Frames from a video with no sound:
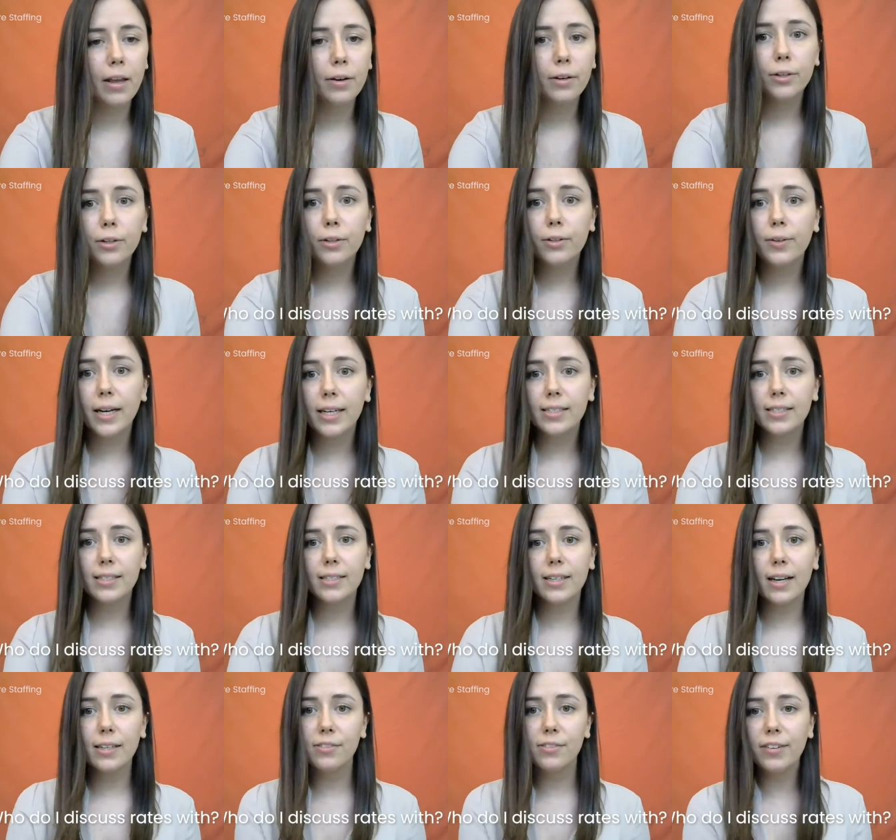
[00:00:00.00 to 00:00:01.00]
Who do I
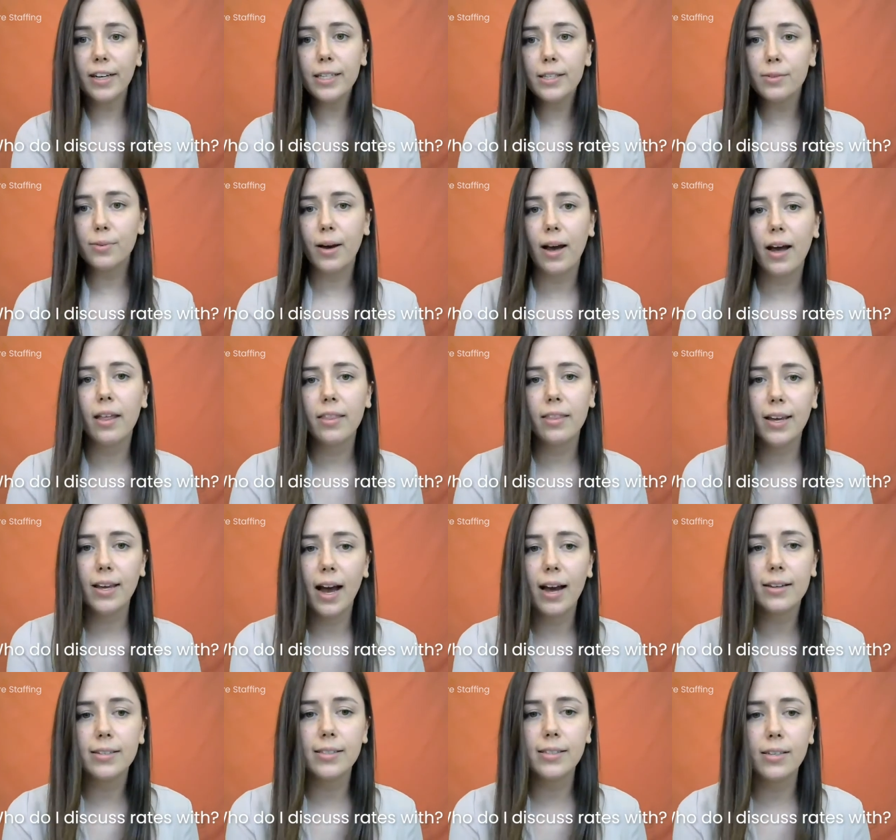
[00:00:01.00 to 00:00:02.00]
discuss rates with?
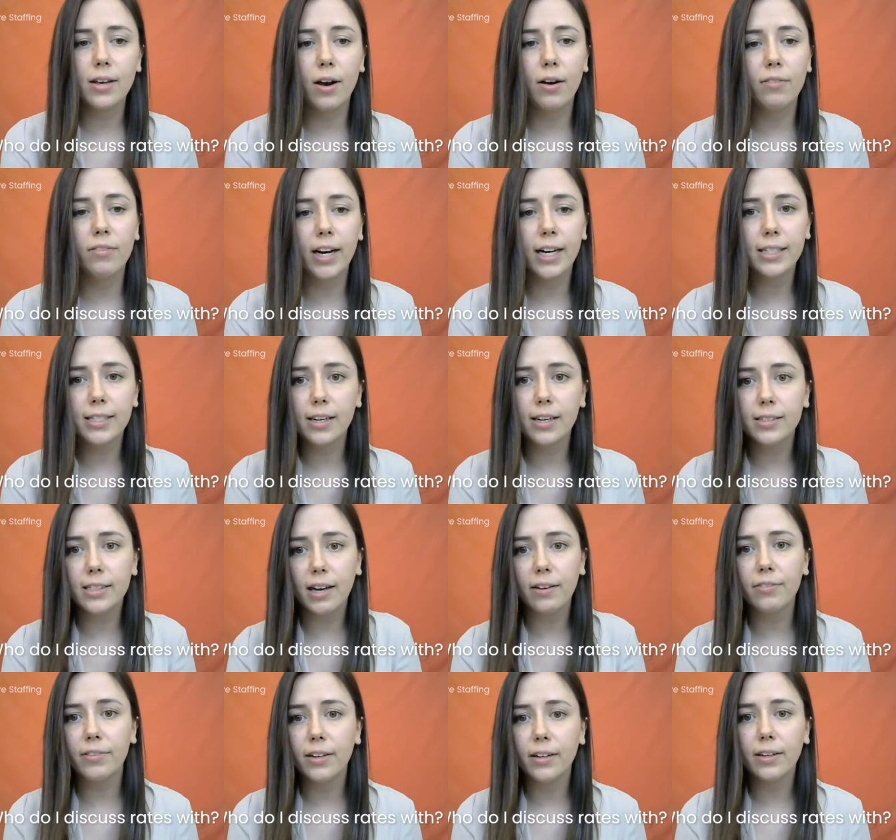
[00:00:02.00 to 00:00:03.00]
Yes, so rates are
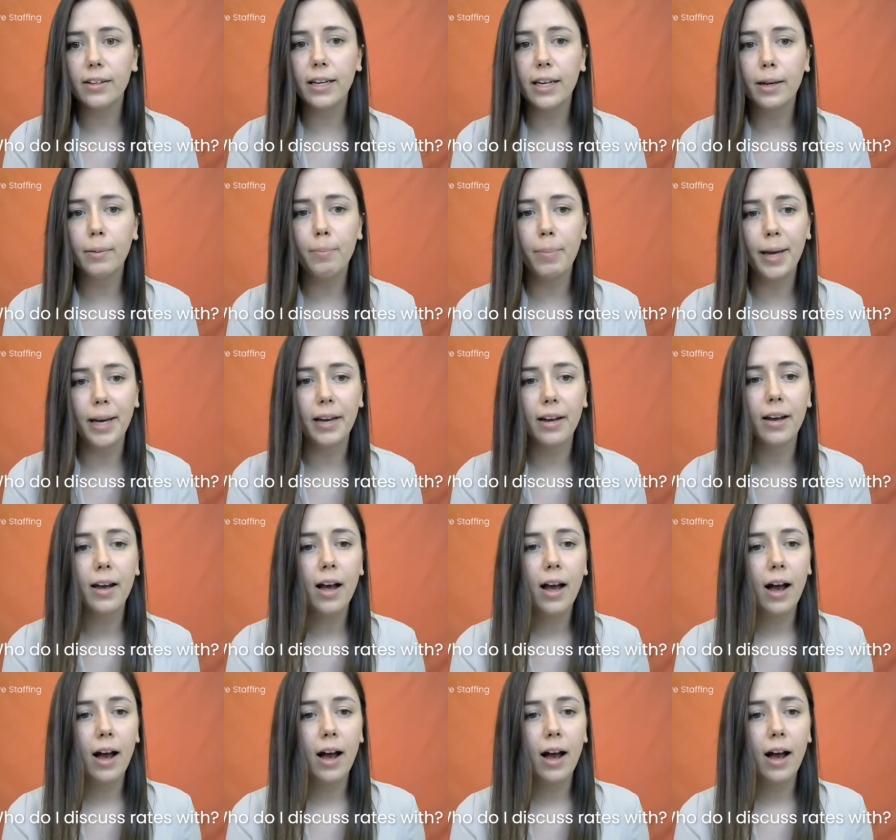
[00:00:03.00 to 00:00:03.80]
definitely a big